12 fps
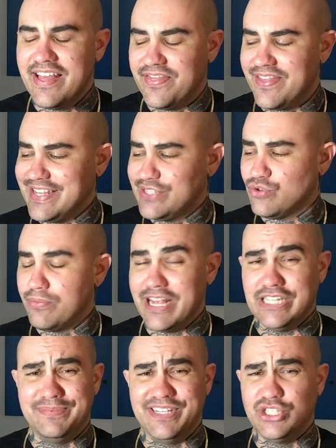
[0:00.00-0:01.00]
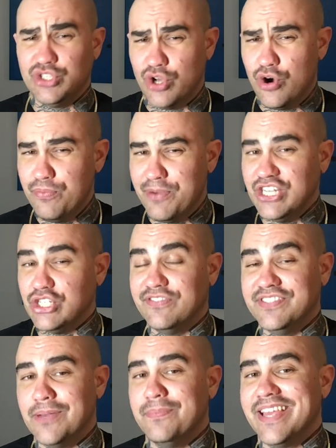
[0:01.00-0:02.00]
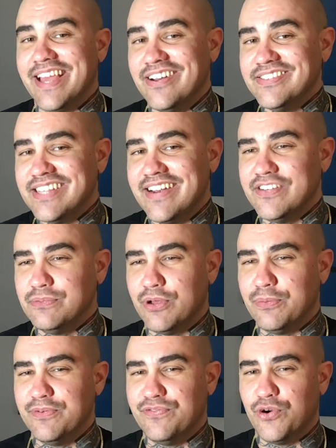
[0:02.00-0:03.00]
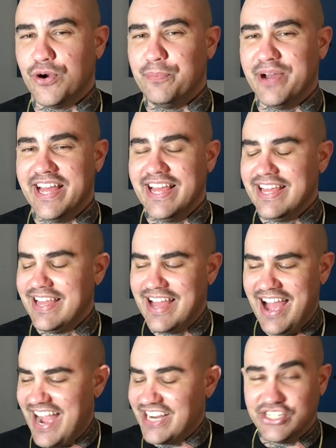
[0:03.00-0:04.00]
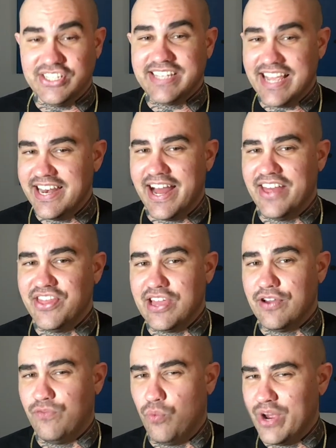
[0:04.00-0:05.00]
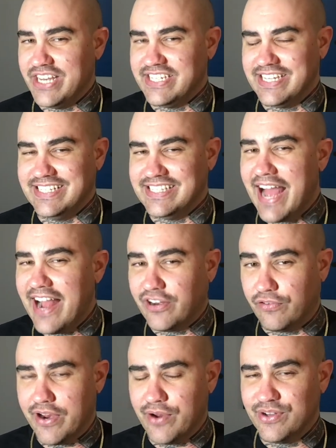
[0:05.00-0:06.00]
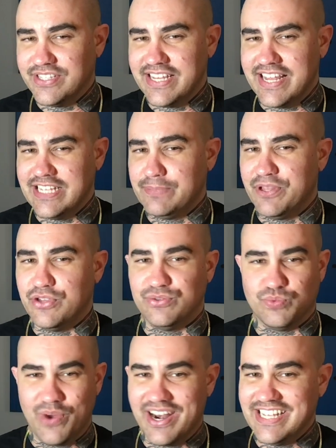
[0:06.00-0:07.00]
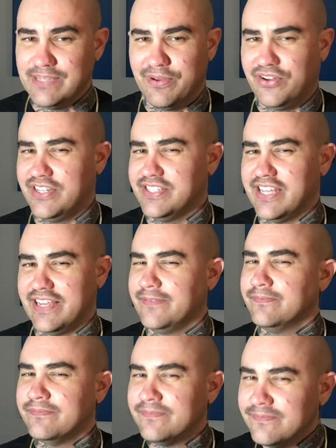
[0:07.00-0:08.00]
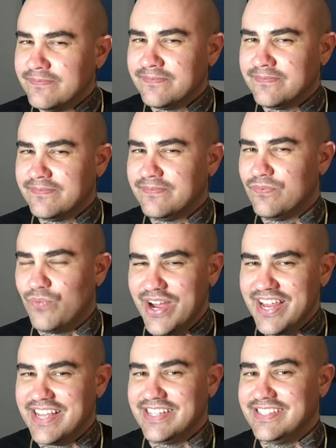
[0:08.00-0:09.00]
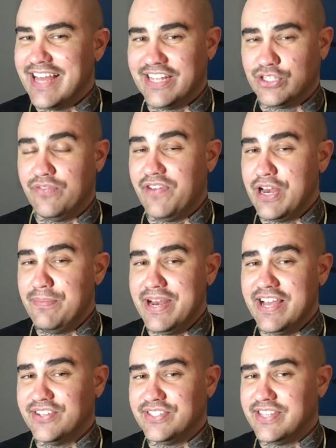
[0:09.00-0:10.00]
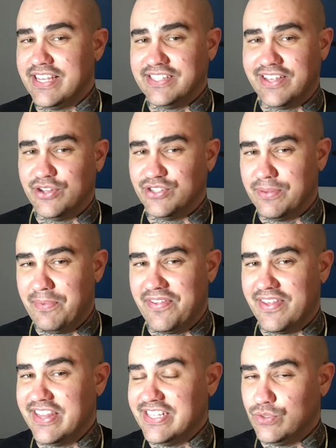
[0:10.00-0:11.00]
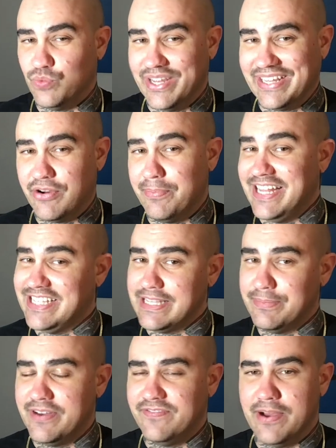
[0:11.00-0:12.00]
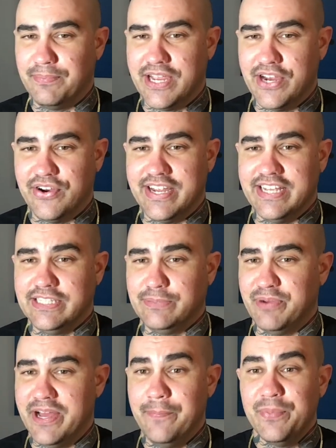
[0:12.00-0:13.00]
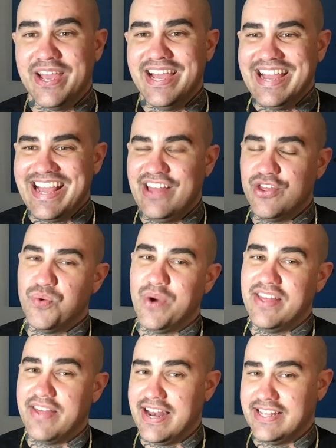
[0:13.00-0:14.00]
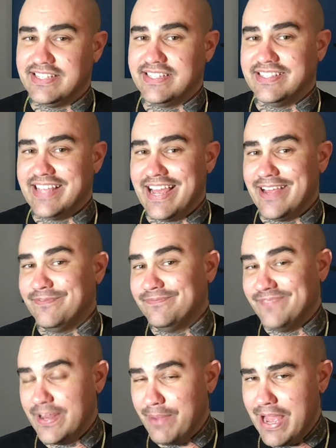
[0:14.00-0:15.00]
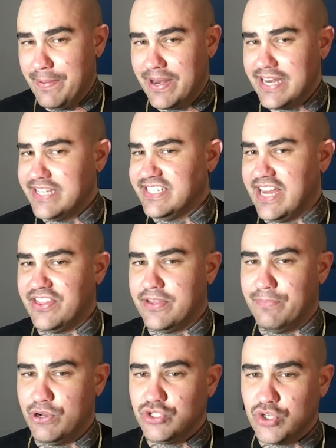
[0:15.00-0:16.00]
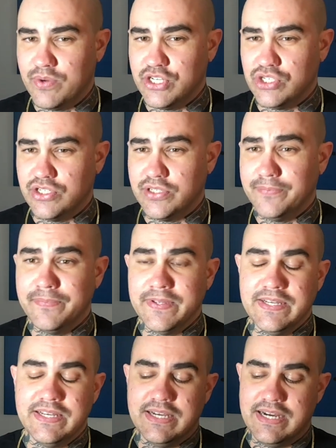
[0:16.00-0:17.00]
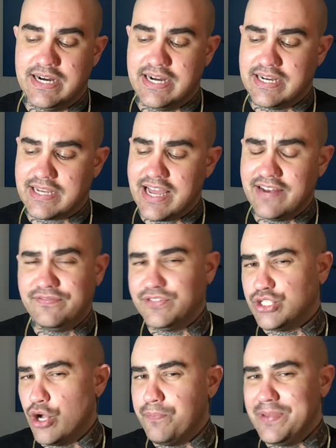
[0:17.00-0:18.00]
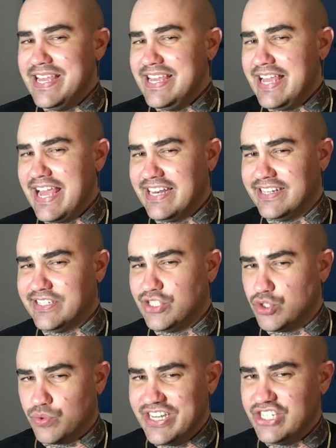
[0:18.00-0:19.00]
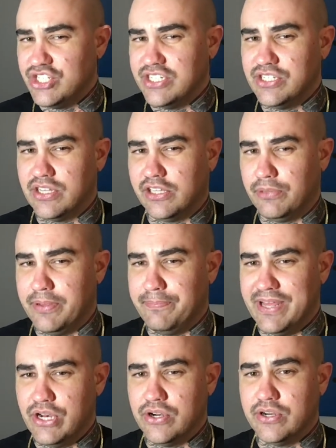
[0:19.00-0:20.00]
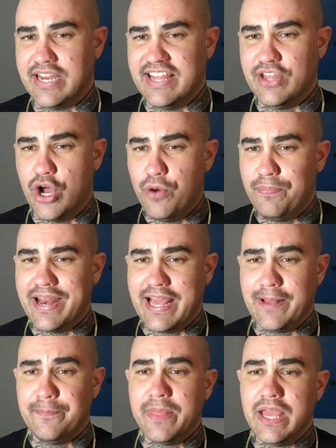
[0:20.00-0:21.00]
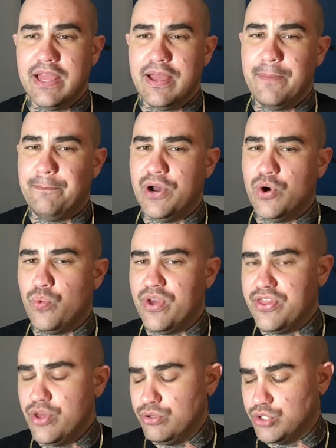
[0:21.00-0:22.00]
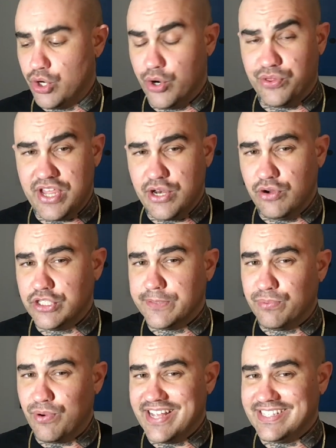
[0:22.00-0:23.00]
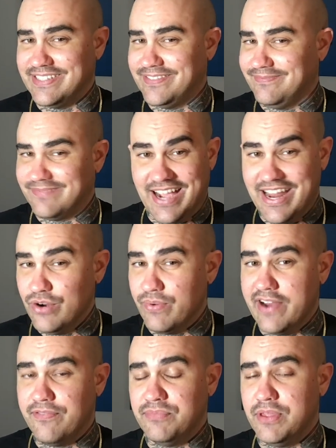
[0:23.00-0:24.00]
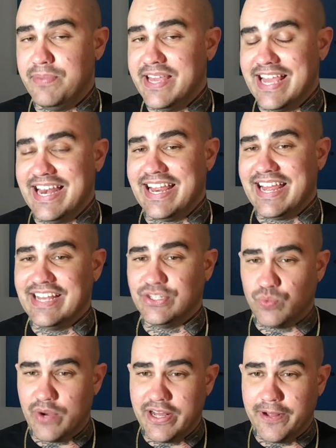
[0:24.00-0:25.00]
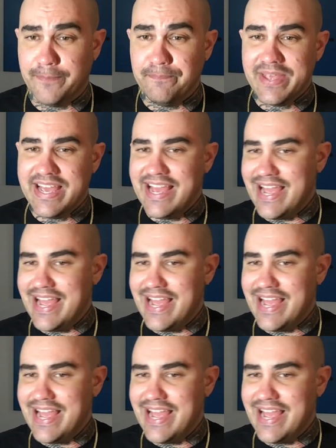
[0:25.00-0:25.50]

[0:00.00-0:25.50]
This reminds me so much of something else that I've smelled before, but I just cannot think of which exact fragrance it is. But there's one I smelled, it's like what is that? So if anybody else thinks that there's something that this really reminds them of, I'm curious. But either way, that is to say, in my opinion, it's not the most original. Uh, kind of soapy and astringent, a little bit bitter in the opening, but with those earthy notes present kind of right from the beginning as well.